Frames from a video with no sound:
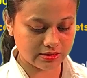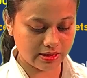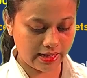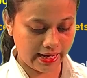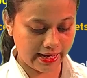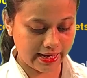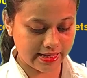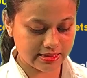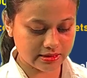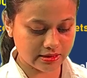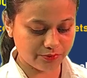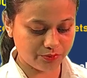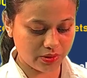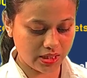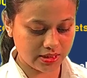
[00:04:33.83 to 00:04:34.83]
has
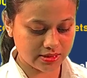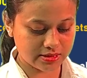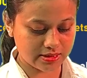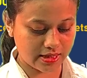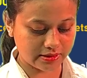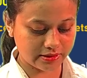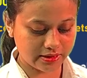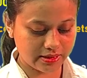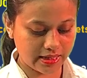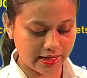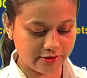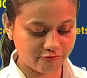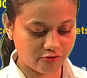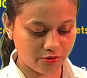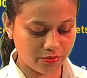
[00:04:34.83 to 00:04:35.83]
been started, and
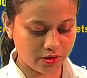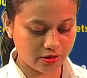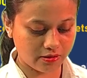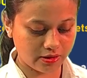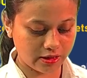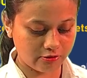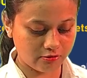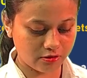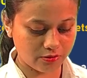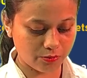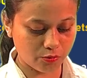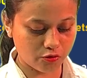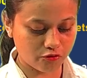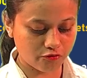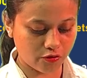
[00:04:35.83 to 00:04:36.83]
from here it will
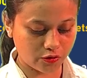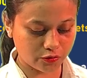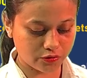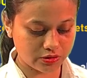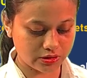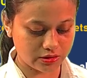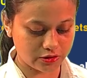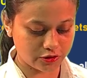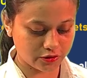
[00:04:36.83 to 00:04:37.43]
move on to Silchar,